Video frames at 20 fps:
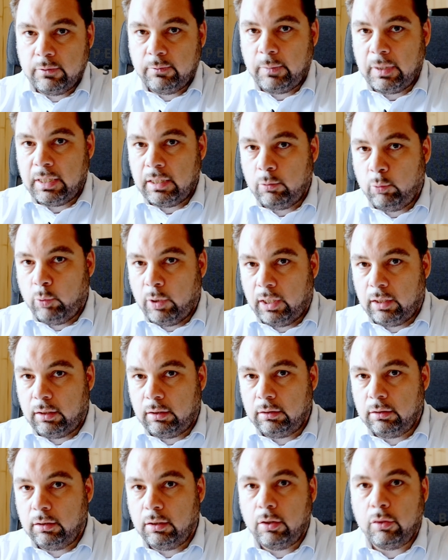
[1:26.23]
being
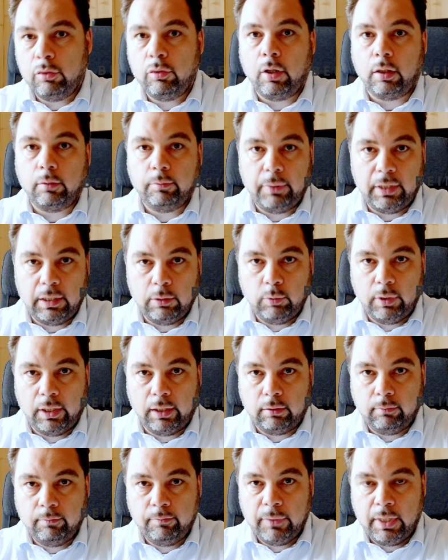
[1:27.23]
well, not being
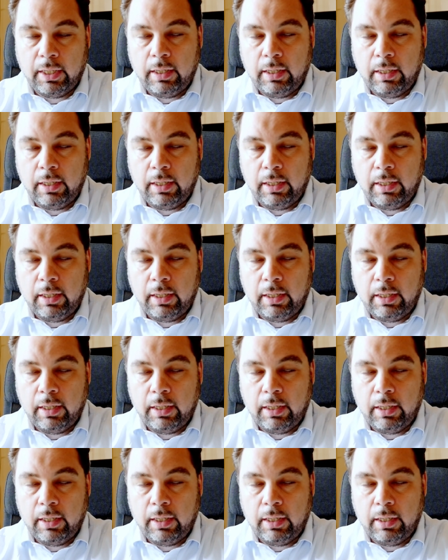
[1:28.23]
well.